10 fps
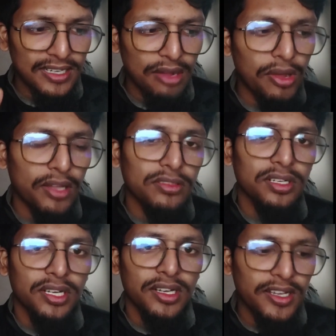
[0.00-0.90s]
now I'm
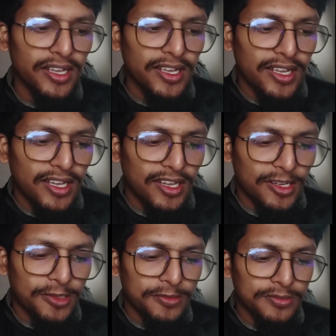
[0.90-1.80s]
gonna
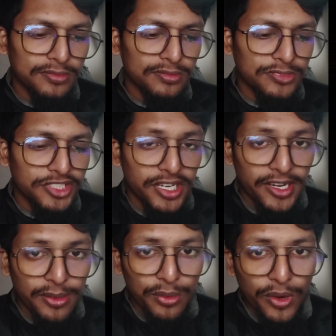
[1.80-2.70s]
uh, share
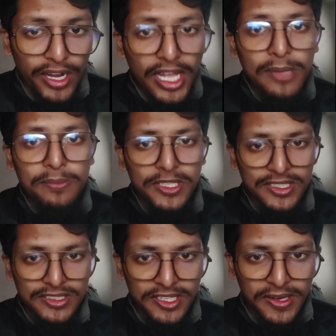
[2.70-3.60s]
you what I have
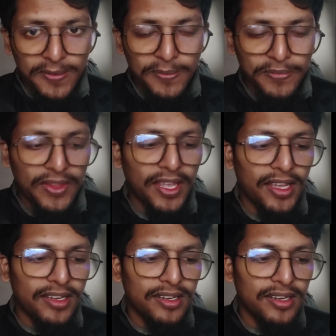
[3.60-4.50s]
learned there,
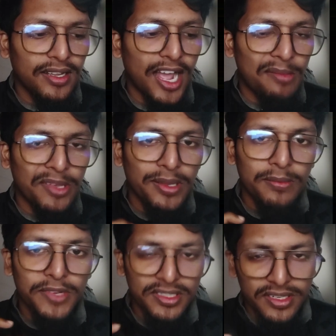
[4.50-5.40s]
and I may
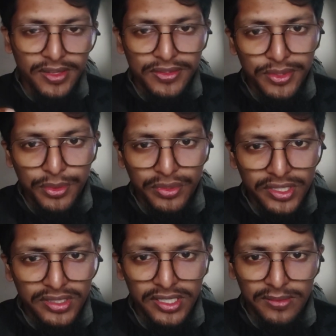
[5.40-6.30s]
introduce you with
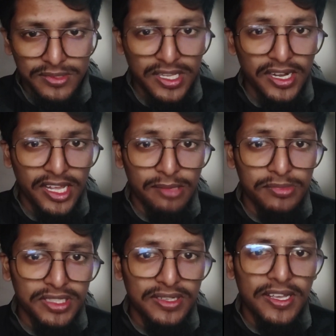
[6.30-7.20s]
the terms that I have
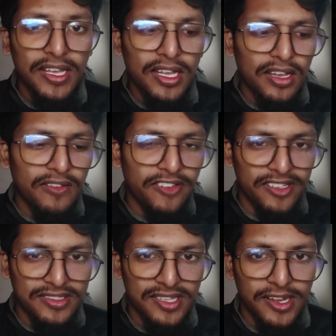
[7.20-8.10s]
been
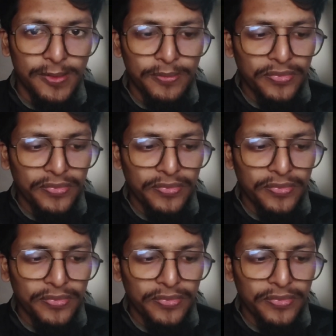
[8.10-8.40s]
faced there.